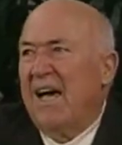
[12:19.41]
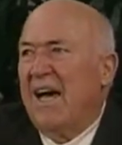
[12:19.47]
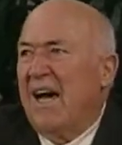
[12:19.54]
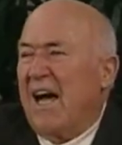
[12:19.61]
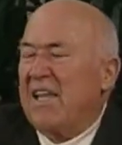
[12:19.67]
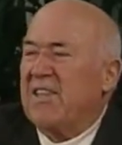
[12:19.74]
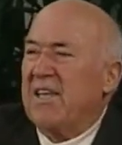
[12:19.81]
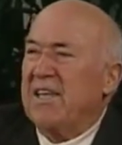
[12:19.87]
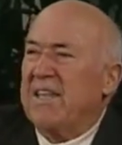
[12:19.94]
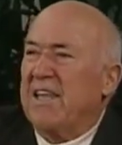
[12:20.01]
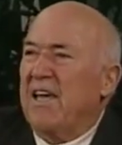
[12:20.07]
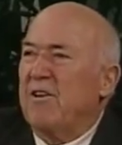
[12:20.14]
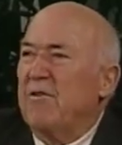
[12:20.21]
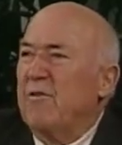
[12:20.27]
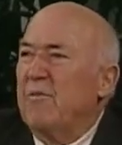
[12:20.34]
I think
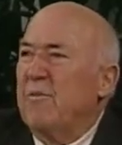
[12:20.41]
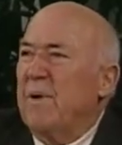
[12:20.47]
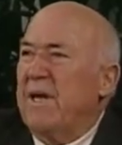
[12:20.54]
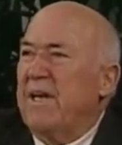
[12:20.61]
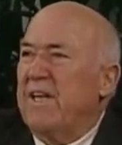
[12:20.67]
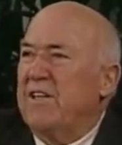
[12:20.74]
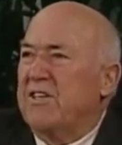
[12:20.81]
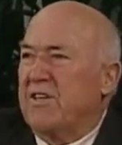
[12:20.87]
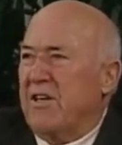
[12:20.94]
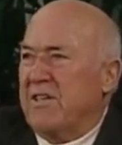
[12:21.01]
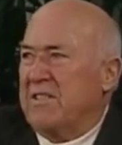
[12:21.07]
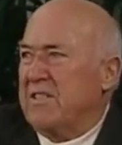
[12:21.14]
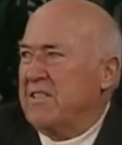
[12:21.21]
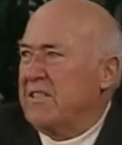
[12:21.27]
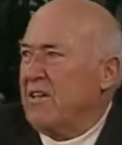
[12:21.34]
that many
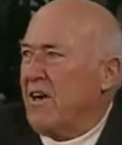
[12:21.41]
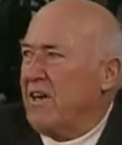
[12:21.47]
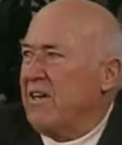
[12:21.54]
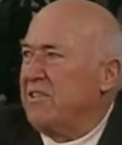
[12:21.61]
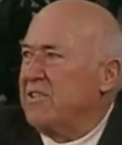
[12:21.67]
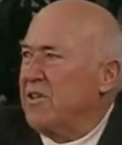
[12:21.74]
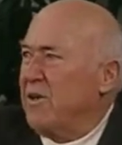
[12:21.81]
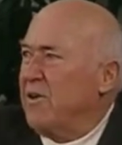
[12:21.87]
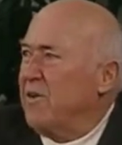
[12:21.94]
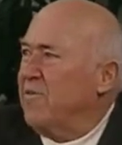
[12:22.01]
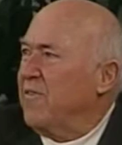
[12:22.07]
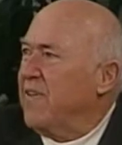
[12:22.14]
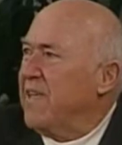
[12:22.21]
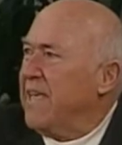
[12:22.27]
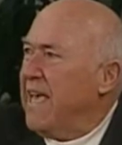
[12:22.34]
churches are sort
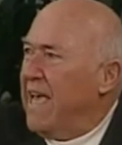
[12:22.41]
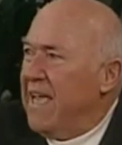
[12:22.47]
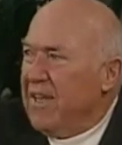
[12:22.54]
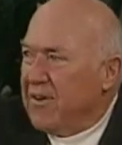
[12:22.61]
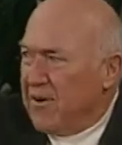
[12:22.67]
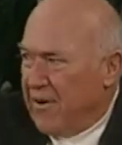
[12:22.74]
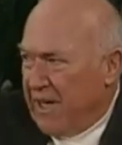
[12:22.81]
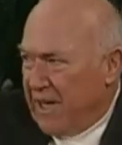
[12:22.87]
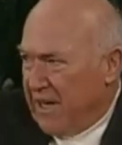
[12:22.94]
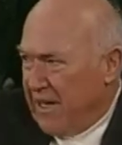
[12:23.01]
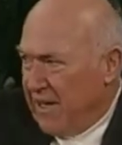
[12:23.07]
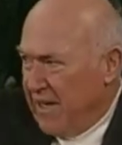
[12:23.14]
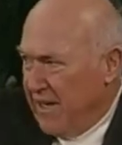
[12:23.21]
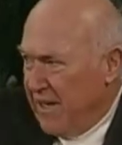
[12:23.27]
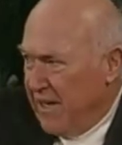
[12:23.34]
of catering
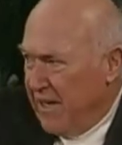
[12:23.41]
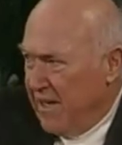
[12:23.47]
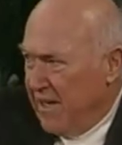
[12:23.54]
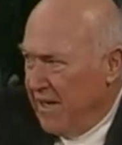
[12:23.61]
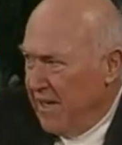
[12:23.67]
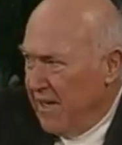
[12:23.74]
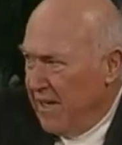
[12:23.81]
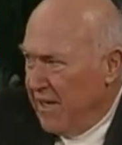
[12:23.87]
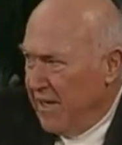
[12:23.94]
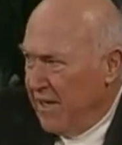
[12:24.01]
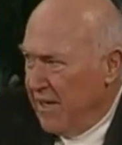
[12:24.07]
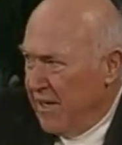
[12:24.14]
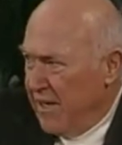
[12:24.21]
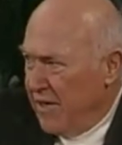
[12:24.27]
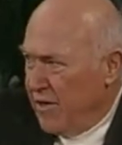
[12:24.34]

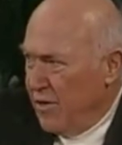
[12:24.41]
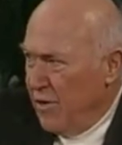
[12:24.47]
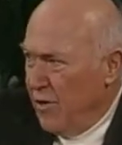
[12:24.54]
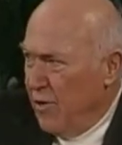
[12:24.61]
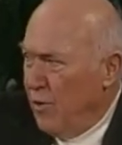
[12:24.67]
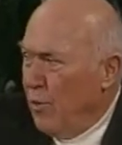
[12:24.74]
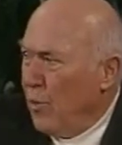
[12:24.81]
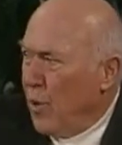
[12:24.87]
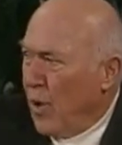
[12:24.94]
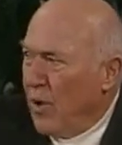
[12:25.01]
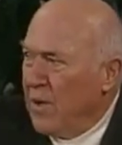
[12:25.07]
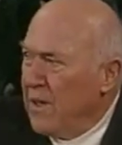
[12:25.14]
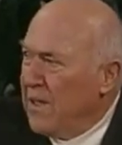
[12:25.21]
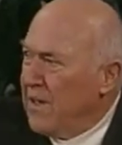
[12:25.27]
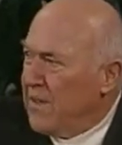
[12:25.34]
to
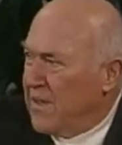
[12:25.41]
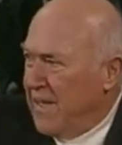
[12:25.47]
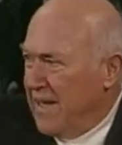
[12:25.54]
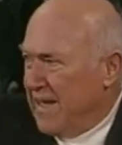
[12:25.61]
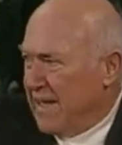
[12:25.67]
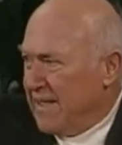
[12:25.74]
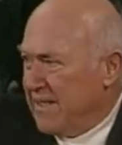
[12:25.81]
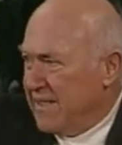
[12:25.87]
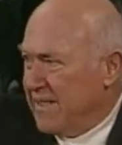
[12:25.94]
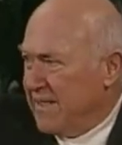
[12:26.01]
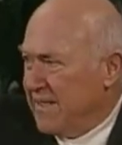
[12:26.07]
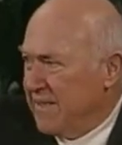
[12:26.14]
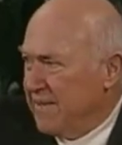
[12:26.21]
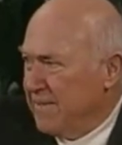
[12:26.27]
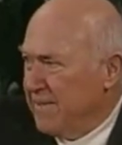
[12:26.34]
worldly
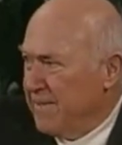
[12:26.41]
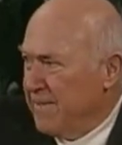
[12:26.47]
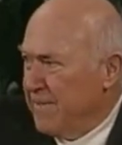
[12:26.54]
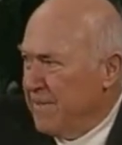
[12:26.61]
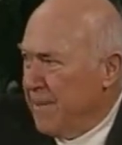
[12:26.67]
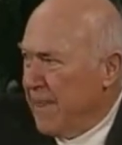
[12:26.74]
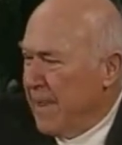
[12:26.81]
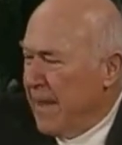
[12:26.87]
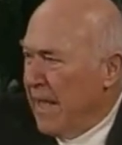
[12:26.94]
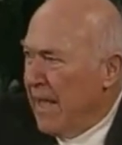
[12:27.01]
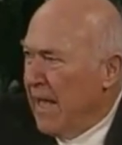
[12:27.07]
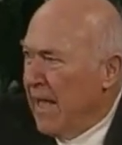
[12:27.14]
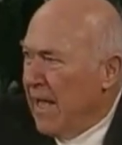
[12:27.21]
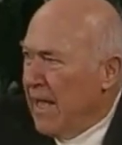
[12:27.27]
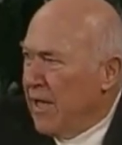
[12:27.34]
things
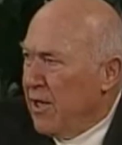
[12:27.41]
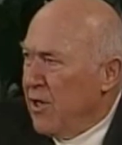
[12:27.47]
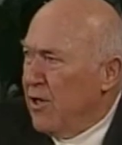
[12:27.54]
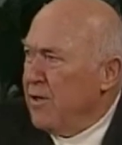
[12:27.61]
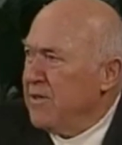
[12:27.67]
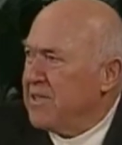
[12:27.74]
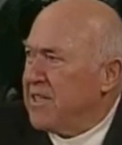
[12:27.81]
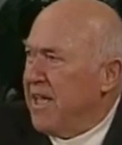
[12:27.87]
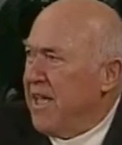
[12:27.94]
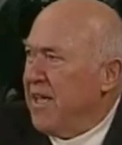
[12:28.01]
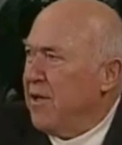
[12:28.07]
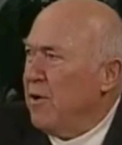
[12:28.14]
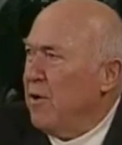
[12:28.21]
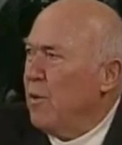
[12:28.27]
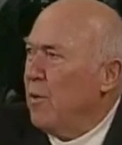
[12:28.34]

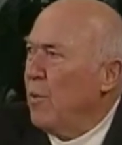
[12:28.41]
using